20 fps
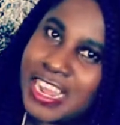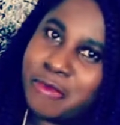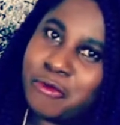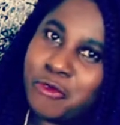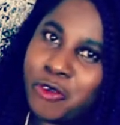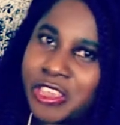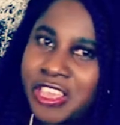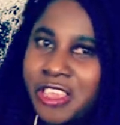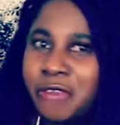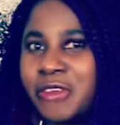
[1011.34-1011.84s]

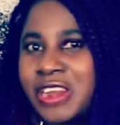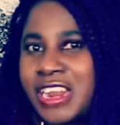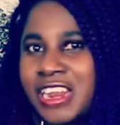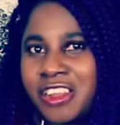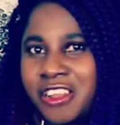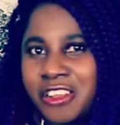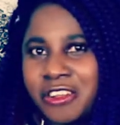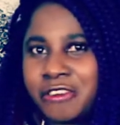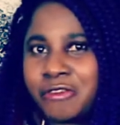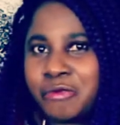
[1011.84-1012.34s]
I'm working with
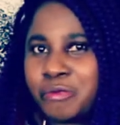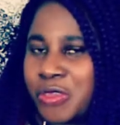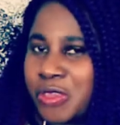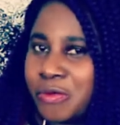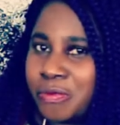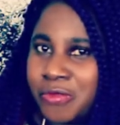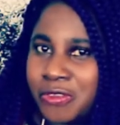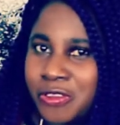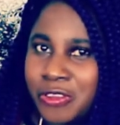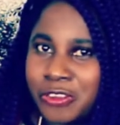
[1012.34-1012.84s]
a lot of
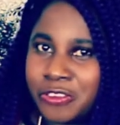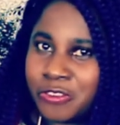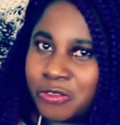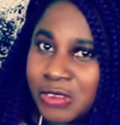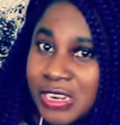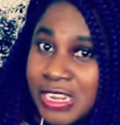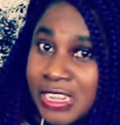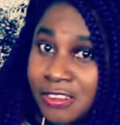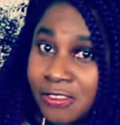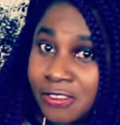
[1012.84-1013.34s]
people, not only in